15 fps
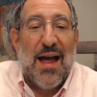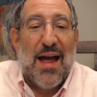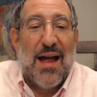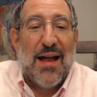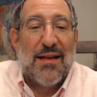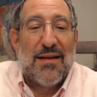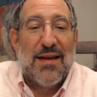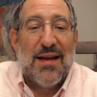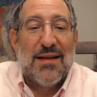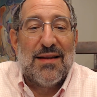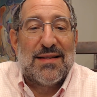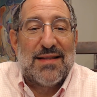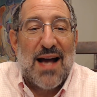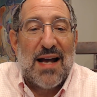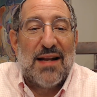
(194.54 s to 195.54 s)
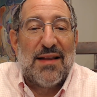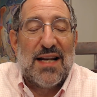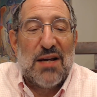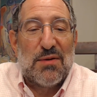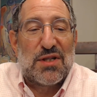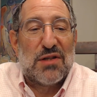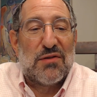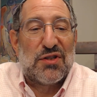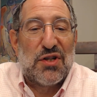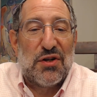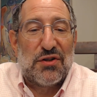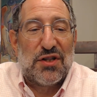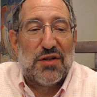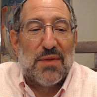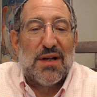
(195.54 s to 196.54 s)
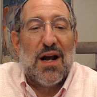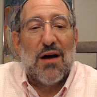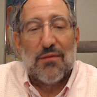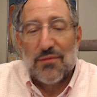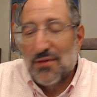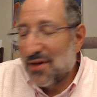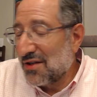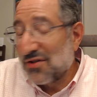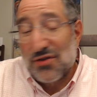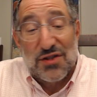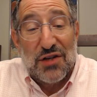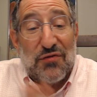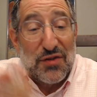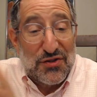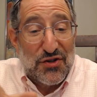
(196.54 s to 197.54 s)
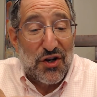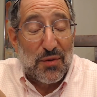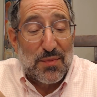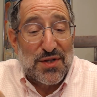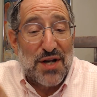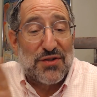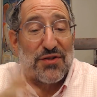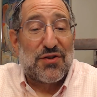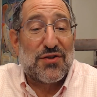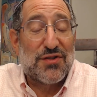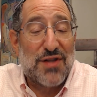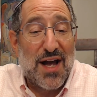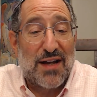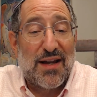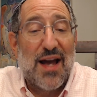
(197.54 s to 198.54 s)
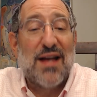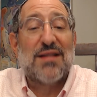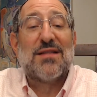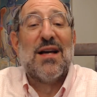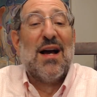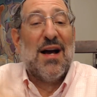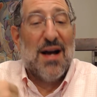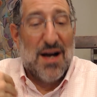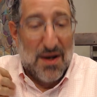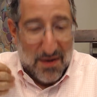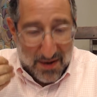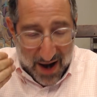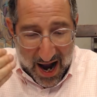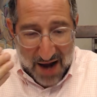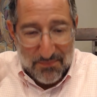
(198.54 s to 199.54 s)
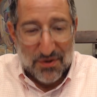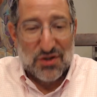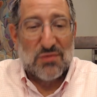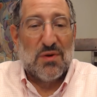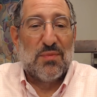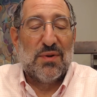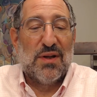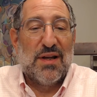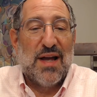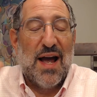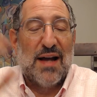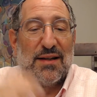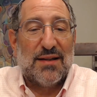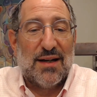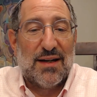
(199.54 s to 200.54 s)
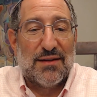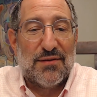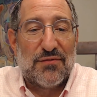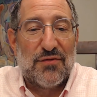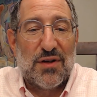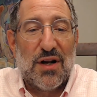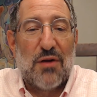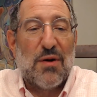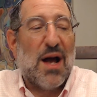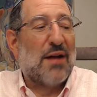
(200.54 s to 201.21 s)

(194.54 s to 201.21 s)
And he decided that he was going to return it to me. Now, these are different circumstances, because in that case, I presumably had given